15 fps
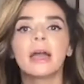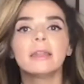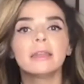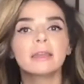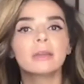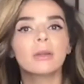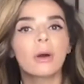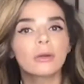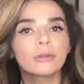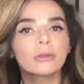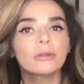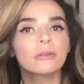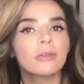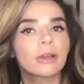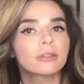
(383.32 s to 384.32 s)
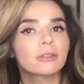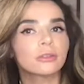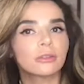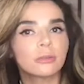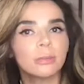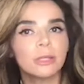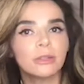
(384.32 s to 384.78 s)
And it can also affect
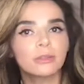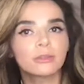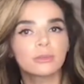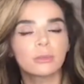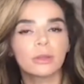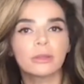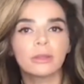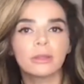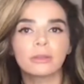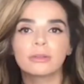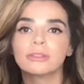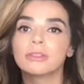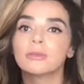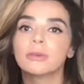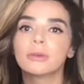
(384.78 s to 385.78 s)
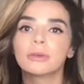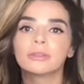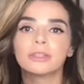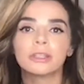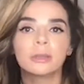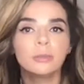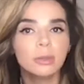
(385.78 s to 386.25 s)
your speech with either
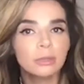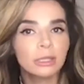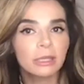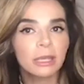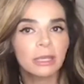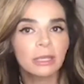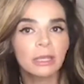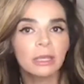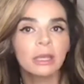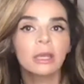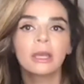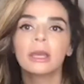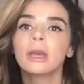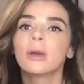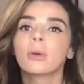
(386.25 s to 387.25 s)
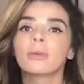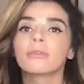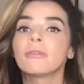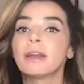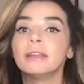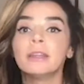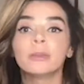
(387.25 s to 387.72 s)
difficulty communicating or
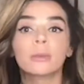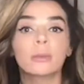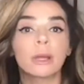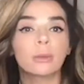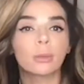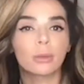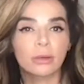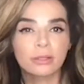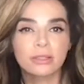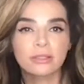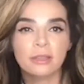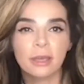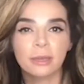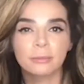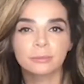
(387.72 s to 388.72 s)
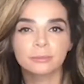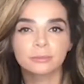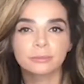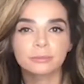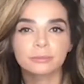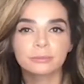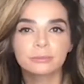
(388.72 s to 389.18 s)
finding the right word to say.
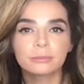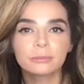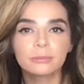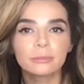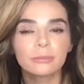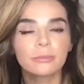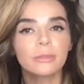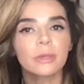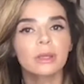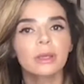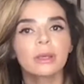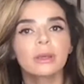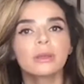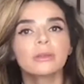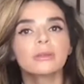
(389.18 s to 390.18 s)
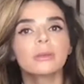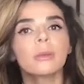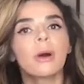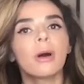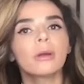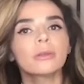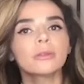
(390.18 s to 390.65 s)

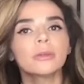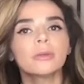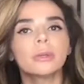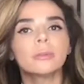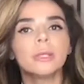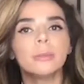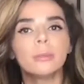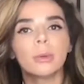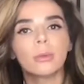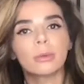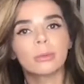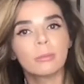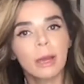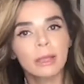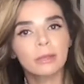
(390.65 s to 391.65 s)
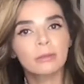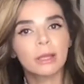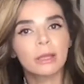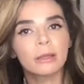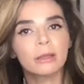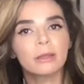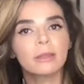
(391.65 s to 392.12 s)
So also in people with
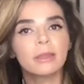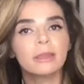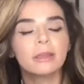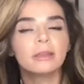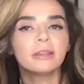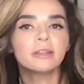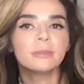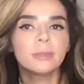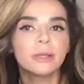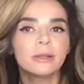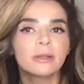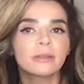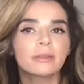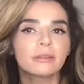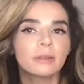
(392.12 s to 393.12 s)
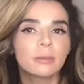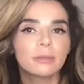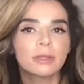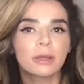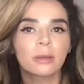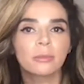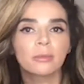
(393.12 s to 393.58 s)
migraine, they can experience
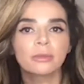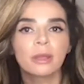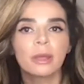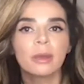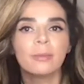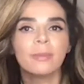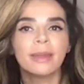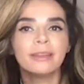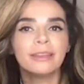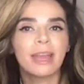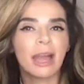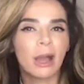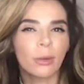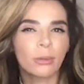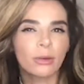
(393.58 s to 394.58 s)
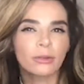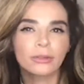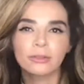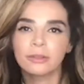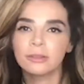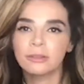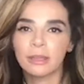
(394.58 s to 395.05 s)
symptoms many
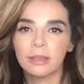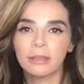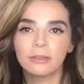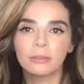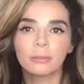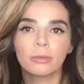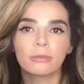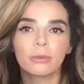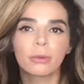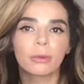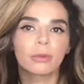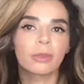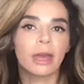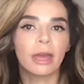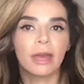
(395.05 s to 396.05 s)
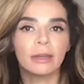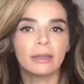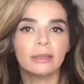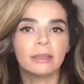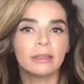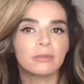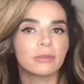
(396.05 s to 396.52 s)
hours to days before the
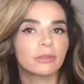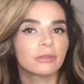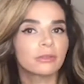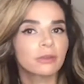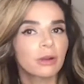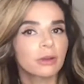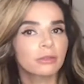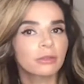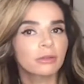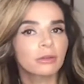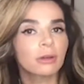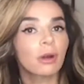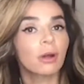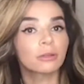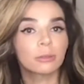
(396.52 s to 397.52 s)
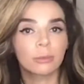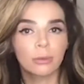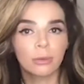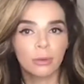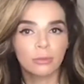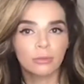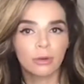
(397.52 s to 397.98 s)
headache even starts, called a
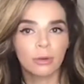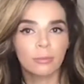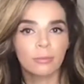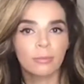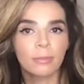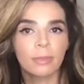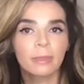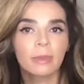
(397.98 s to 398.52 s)
prodrome.